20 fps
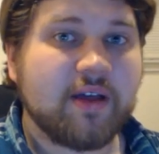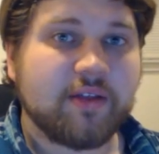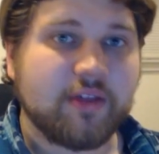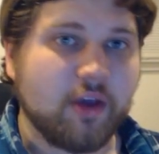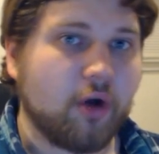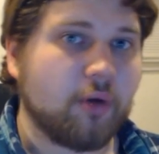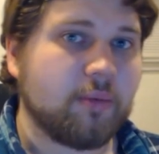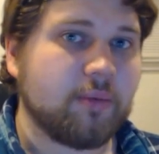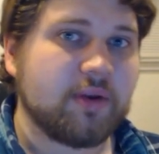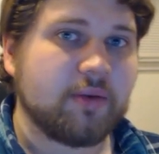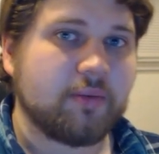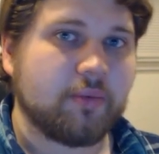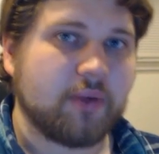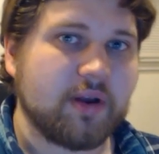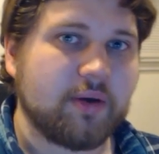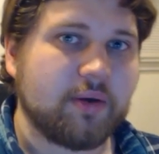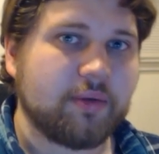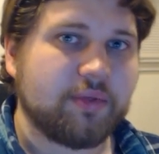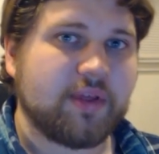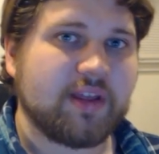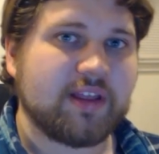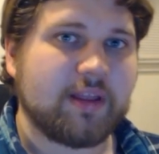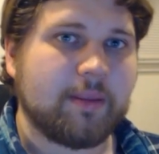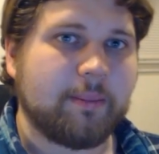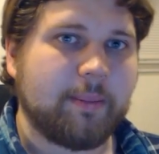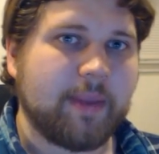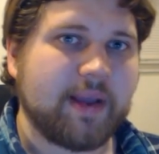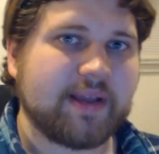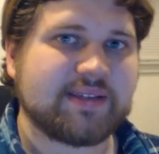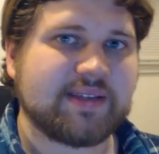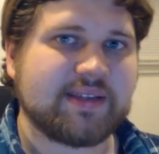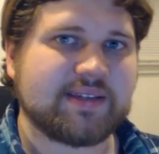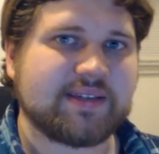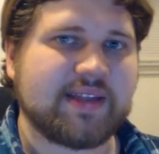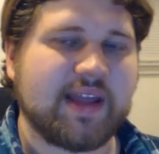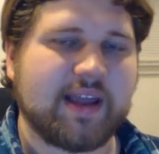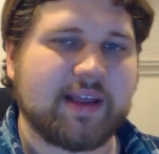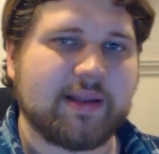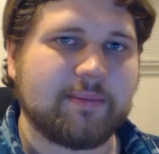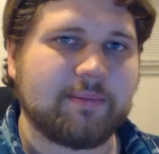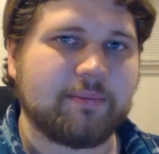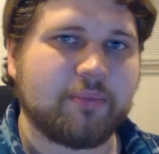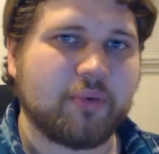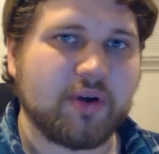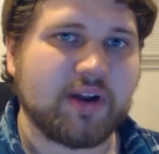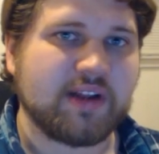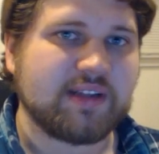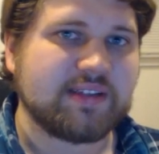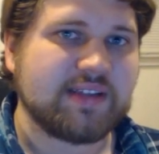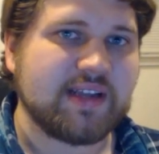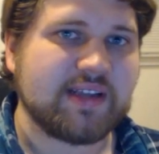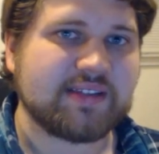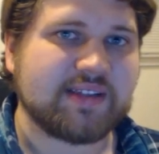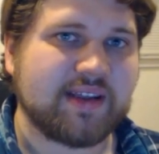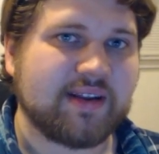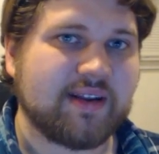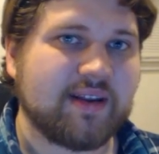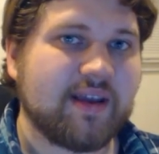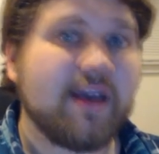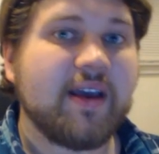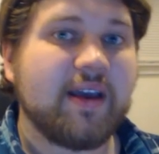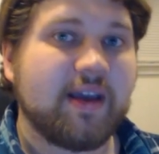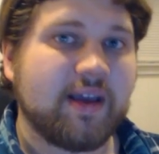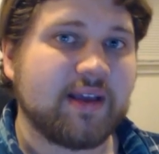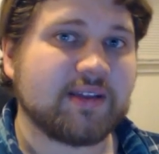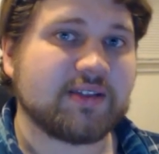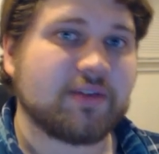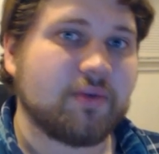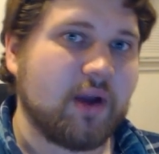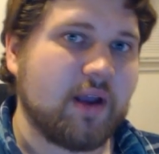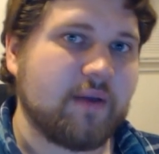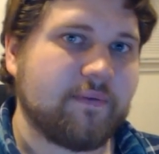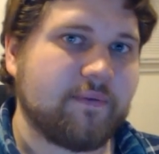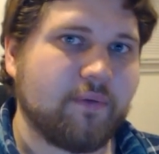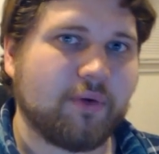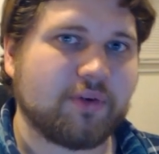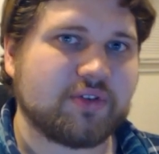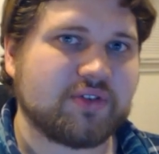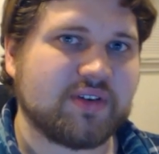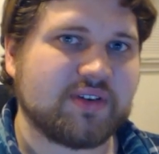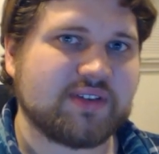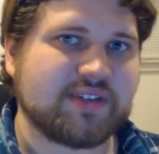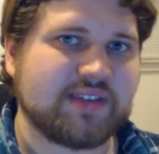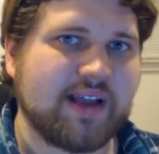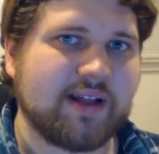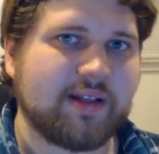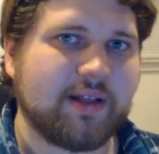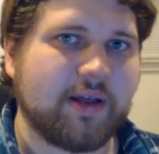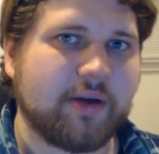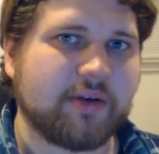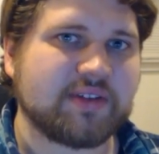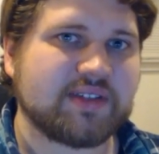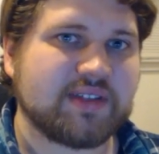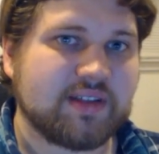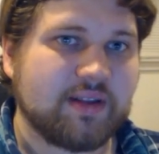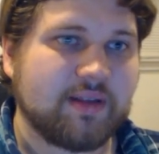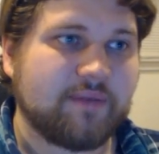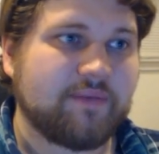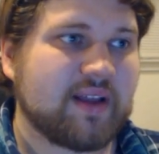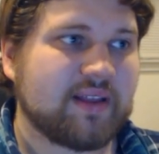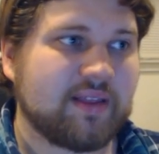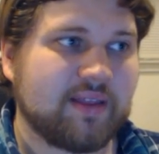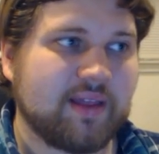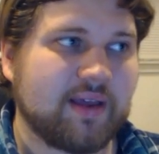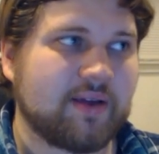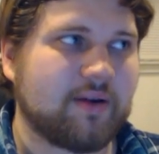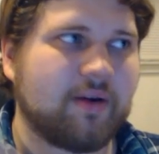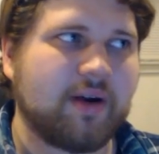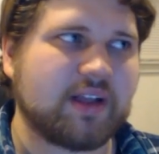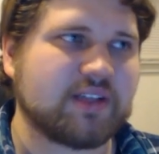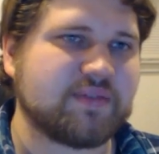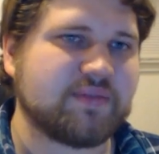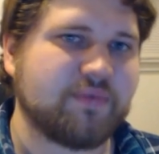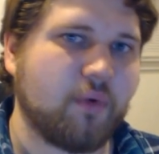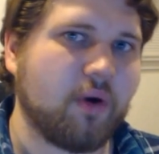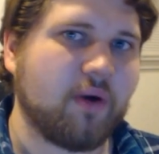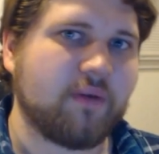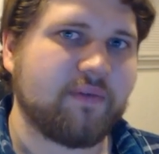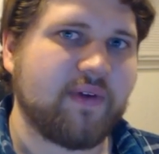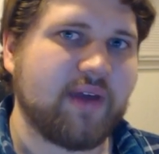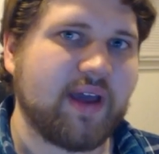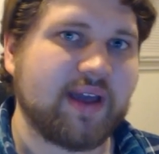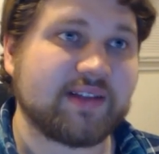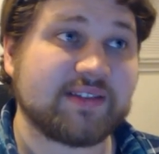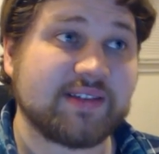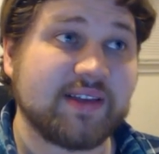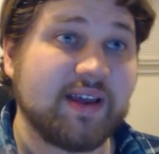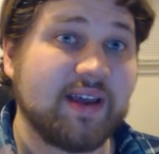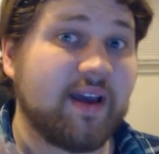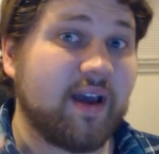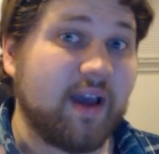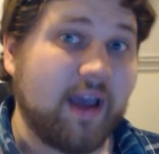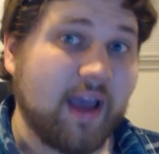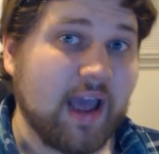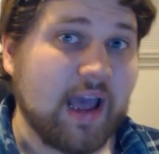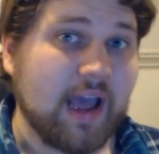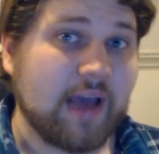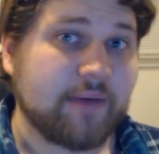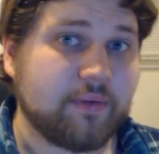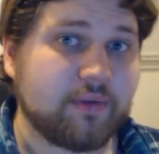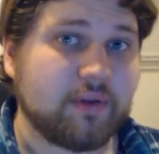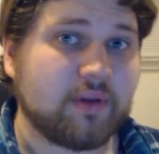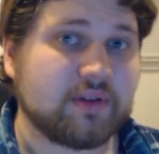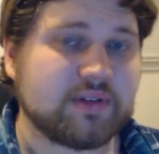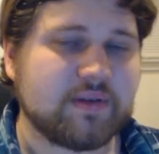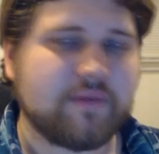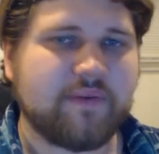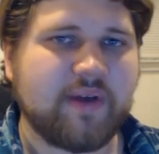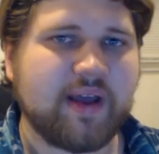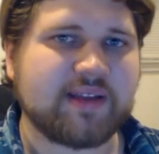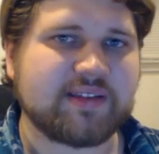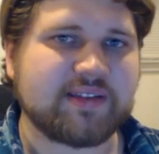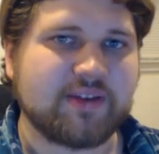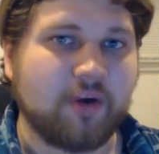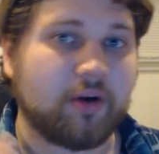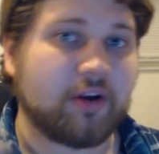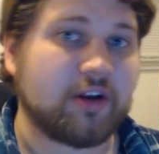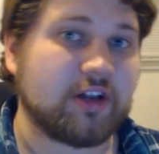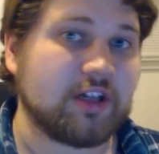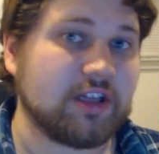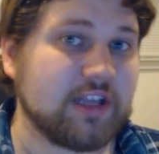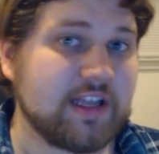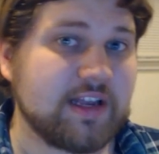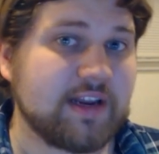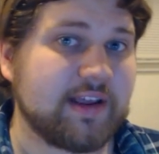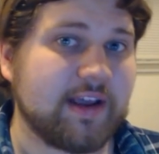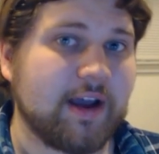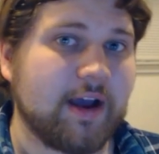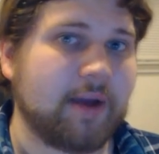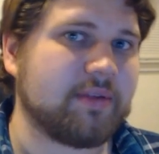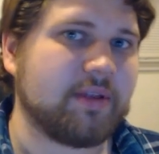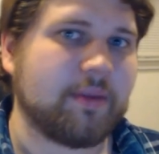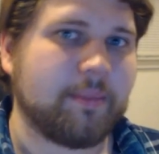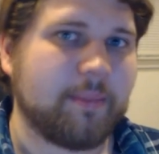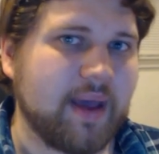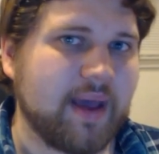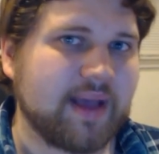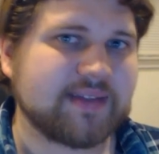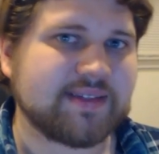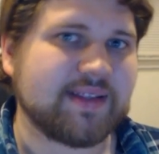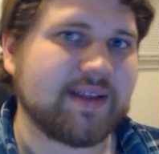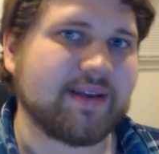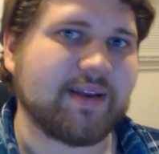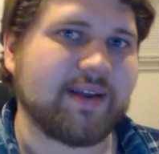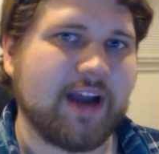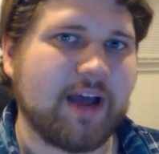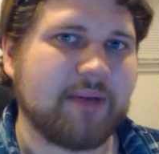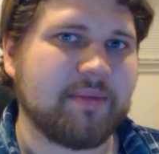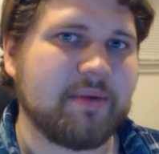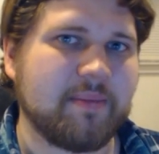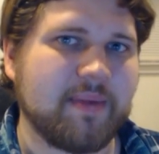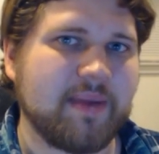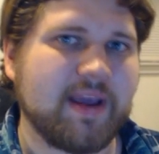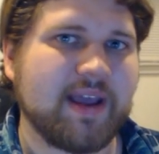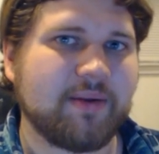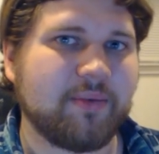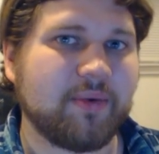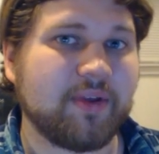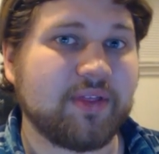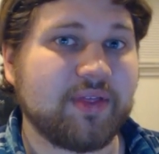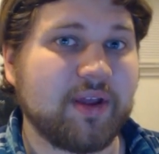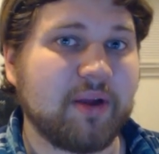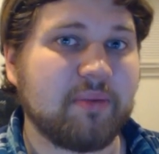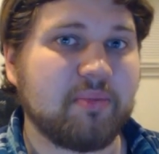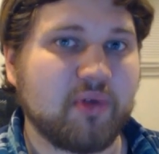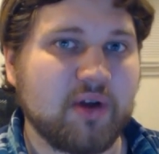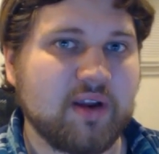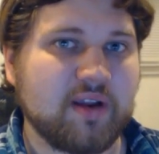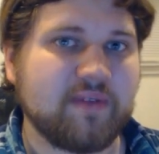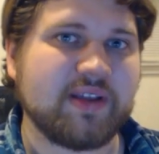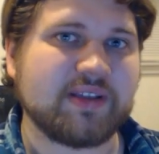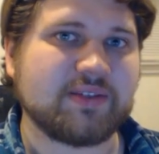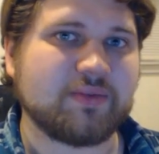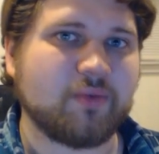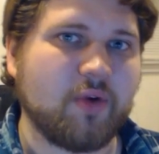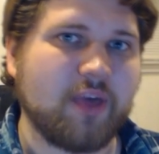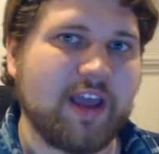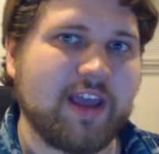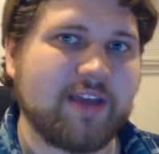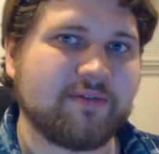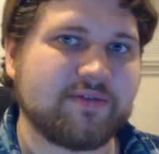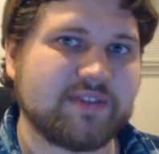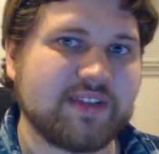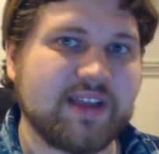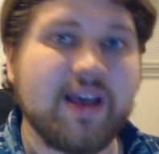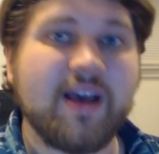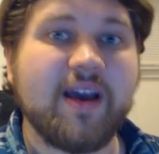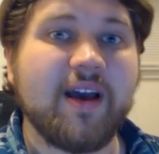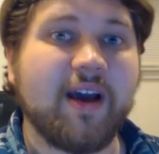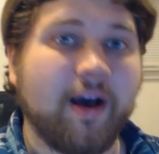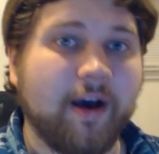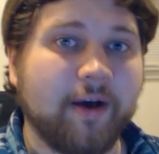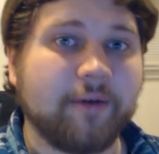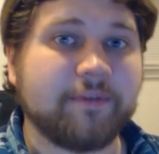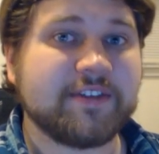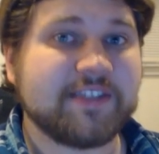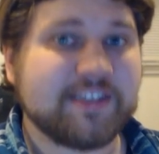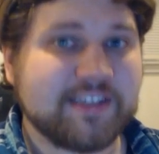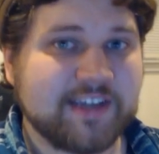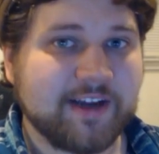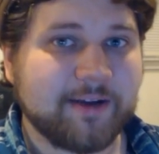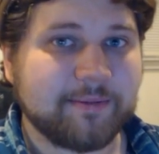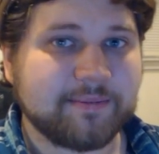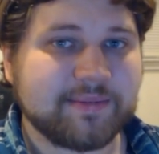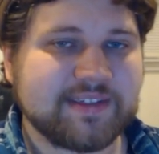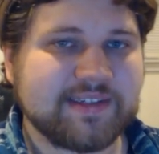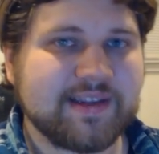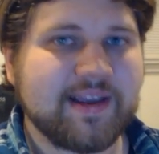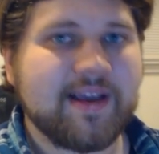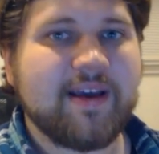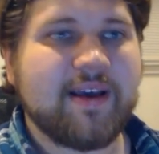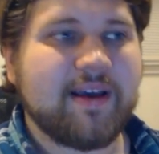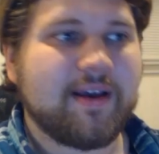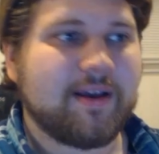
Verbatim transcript: The only real thing that makes this deck pretty decent is Great Fortress Zelos. The fact that that card has four effects, half of those effects are cleaning up the mess that Konami made with their previous waves of ships,